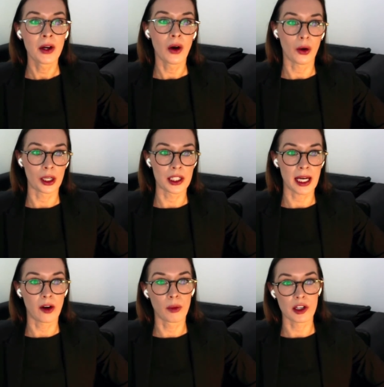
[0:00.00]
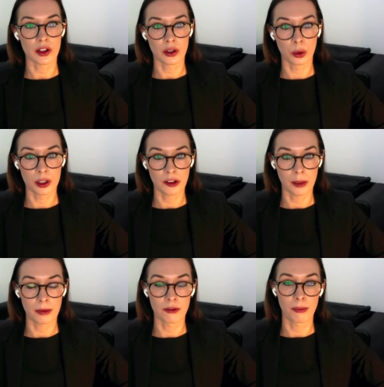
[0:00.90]
on a day on which the court is
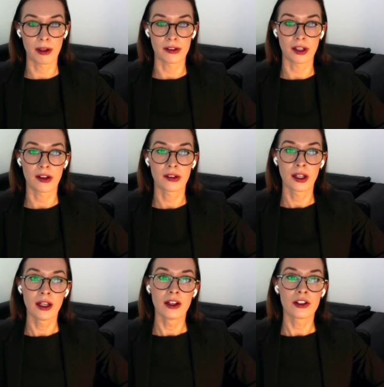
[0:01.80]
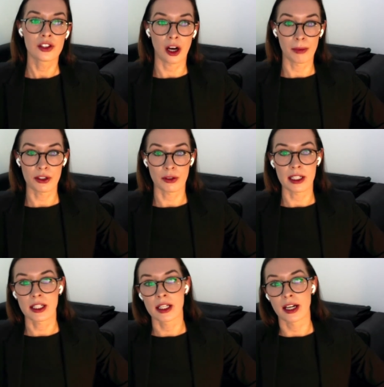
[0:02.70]
open for business shall be
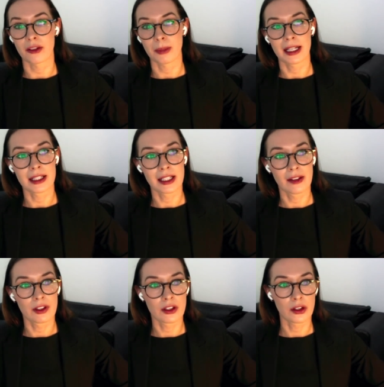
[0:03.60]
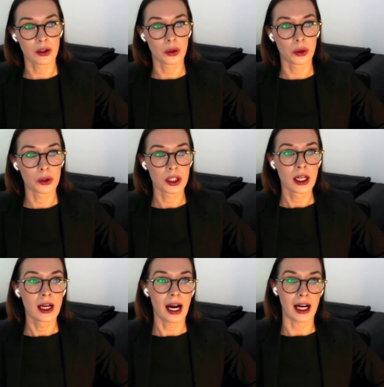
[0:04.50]
treated as being delivered to the court
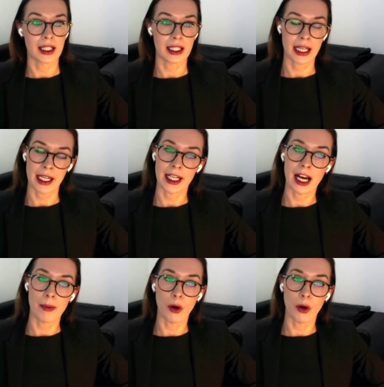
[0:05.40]
at 10 a.m.